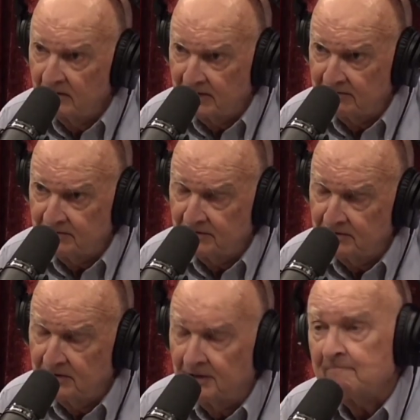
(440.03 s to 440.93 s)
it did,
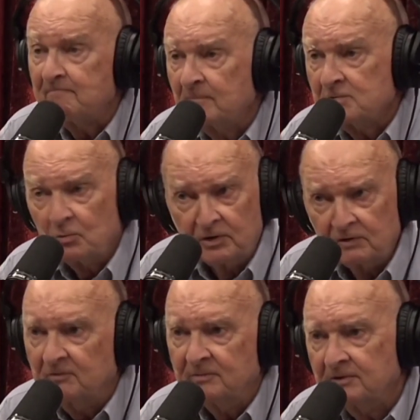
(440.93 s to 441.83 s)
yeah. It's a wonderful
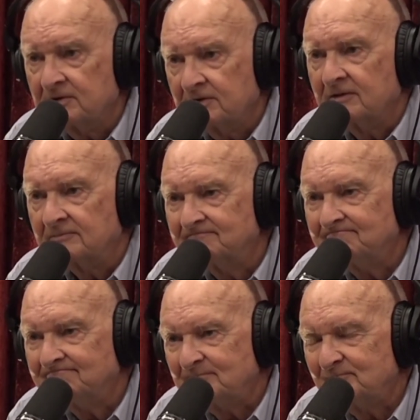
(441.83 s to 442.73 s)
book, yeah.
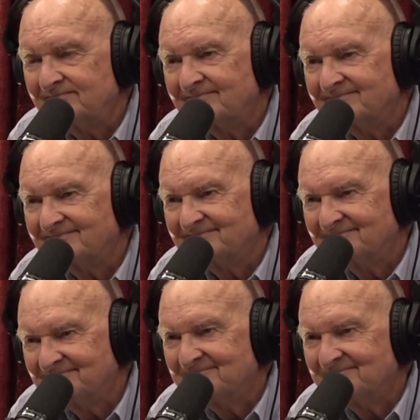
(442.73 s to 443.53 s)
It's an amazing book. And,